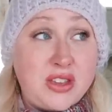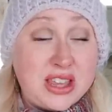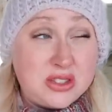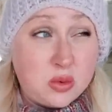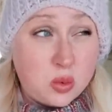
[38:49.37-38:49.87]

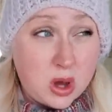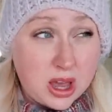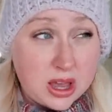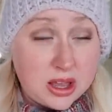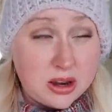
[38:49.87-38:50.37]
phase
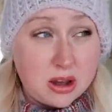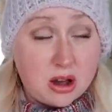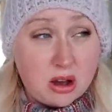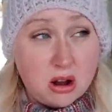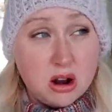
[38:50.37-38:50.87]
one,
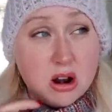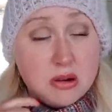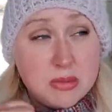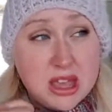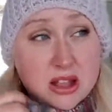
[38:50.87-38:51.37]

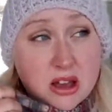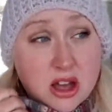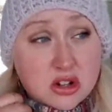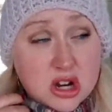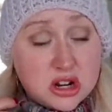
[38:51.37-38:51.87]
our main
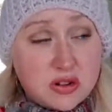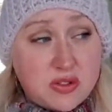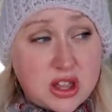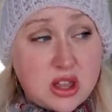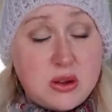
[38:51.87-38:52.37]
contractor
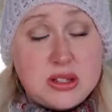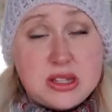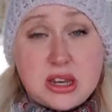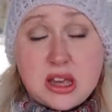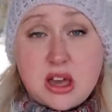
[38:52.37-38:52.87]
fellow
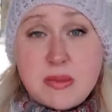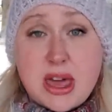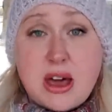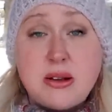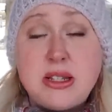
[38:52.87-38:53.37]
is gonna come
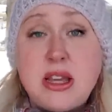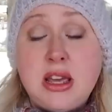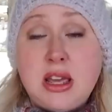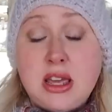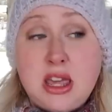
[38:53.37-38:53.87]
out,
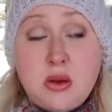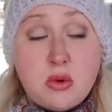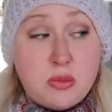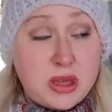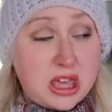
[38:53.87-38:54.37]
he
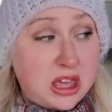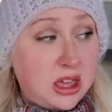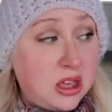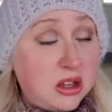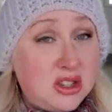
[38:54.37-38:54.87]
will
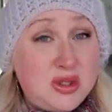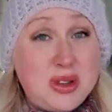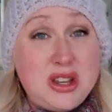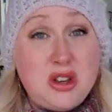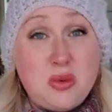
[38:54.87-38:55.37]
be
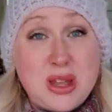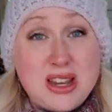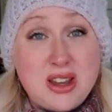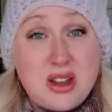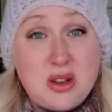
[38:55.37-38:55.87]
doing new
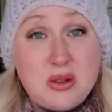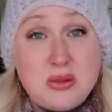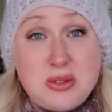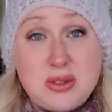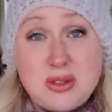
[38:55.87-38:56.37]

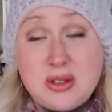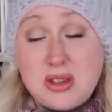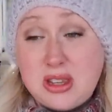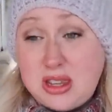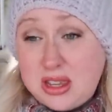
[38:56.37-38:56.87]
windows,
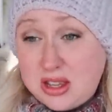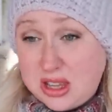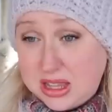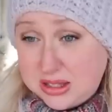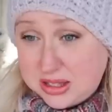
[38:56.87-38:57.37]

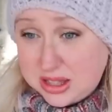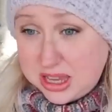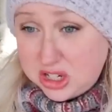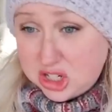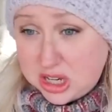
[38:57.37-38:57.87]

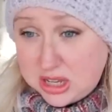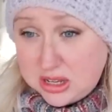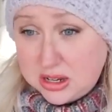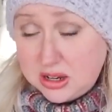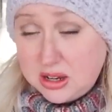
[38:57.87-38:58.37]

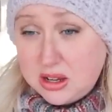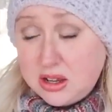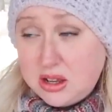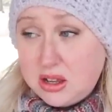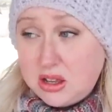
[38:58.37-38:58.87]
insulation,
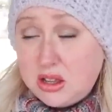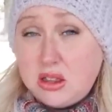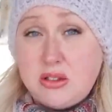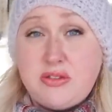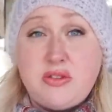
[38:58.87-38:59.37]

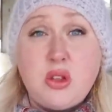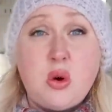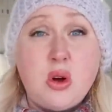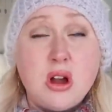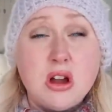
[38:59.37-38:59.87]
the
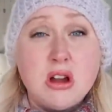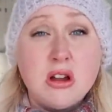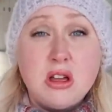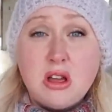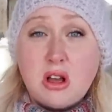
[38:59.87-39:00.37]

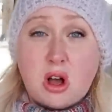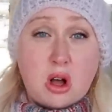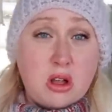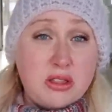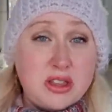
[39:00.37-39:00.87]
floor,
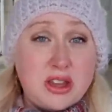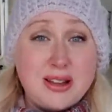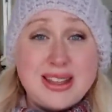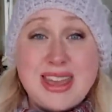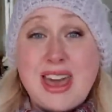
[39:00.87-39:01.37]
all
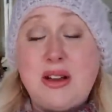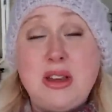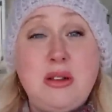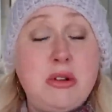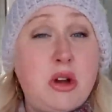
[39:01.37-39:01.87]
the
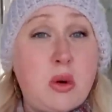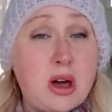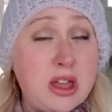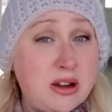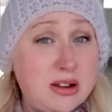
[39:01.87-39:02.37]
county
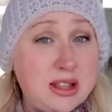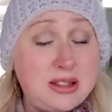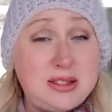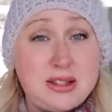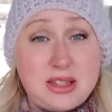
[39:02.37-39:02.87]
required
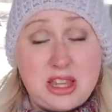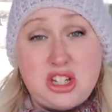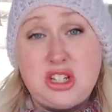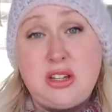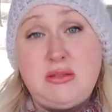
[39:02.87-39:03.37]

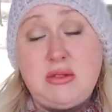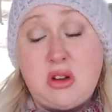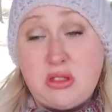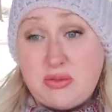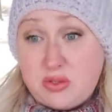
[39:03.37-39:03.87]
insulation on the